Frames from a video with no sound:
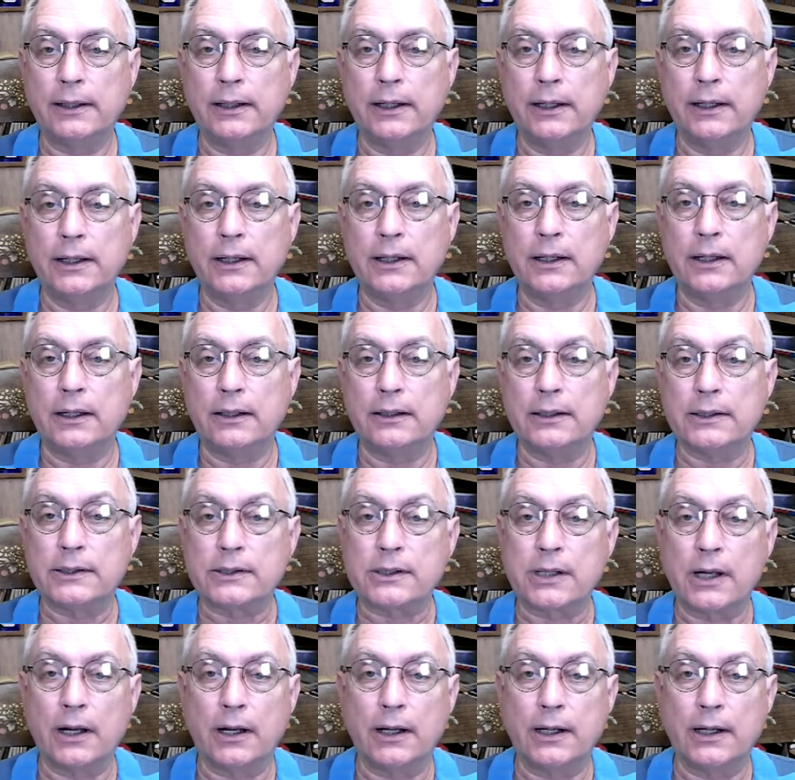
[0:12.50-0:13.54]

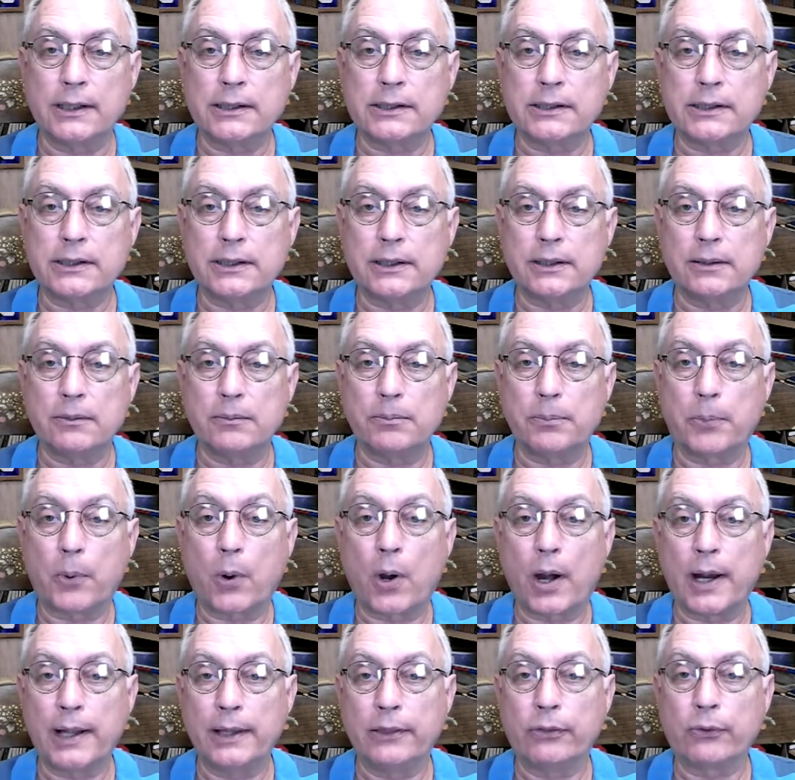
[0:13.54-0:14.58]
discuss and pray
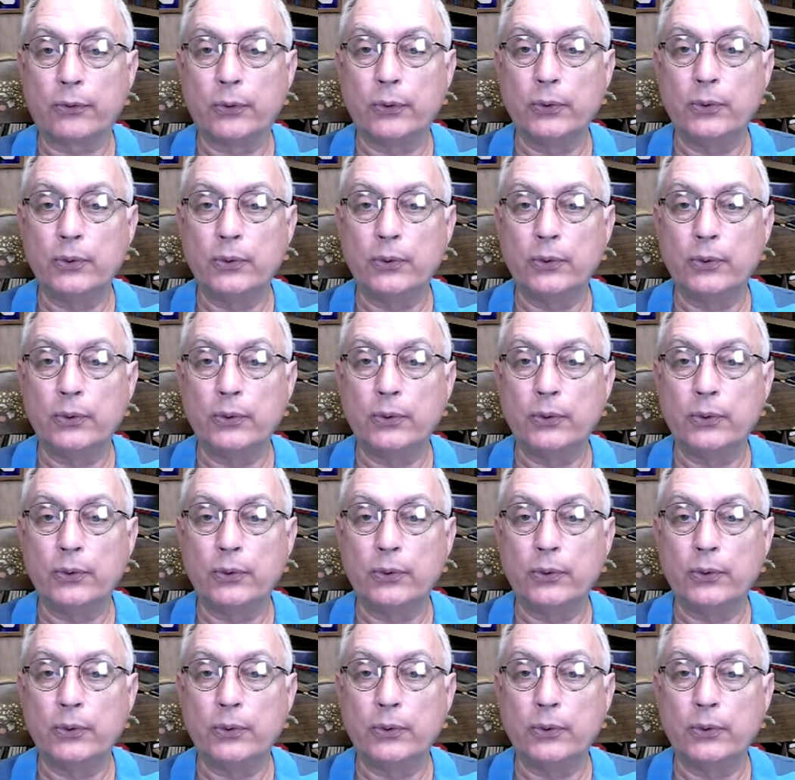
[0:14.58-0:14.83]
through